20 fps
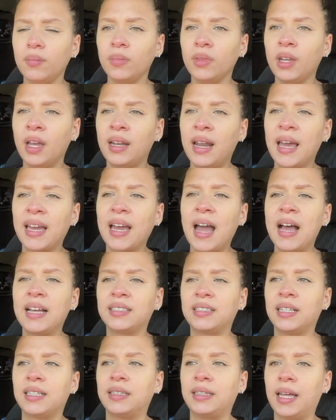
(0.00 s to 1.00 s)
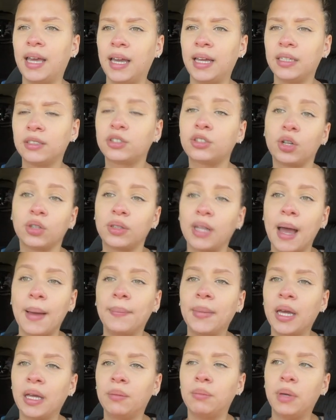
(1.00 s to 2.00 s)
Like as the day, so that
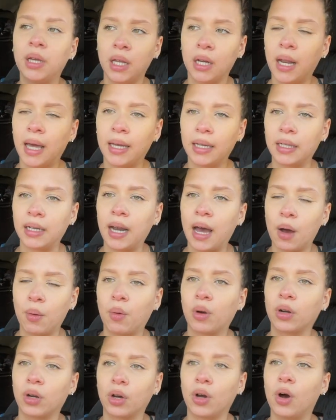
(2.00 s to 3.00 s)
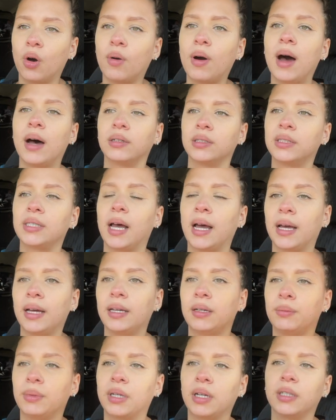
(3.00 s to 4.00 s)
made me like not want to go
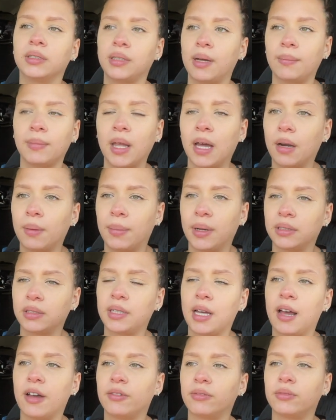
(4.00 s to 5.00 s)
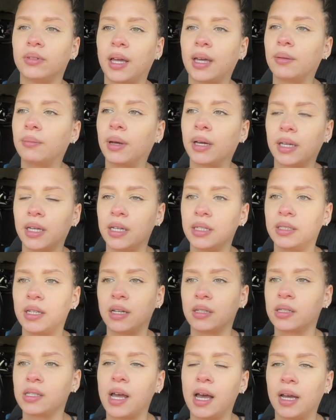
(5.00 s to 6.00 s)
outside because I'm not about to have like my kids
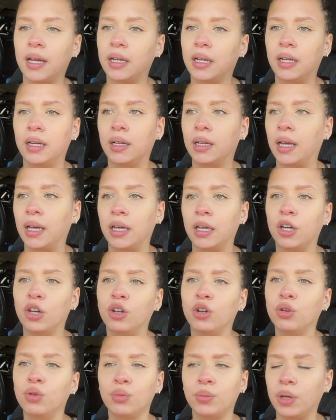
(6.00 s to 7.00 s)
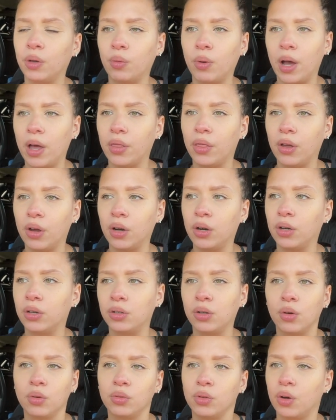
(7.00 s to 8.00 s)
outside in like gloomy weather.
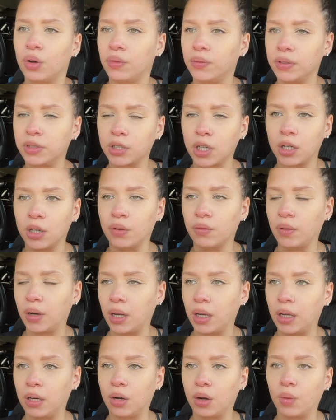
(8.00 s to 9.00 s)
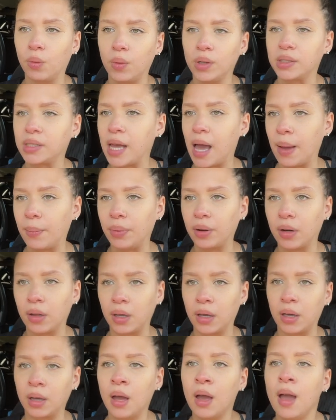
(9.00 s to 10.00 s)
Don't know if it's gonna rain or what's happening.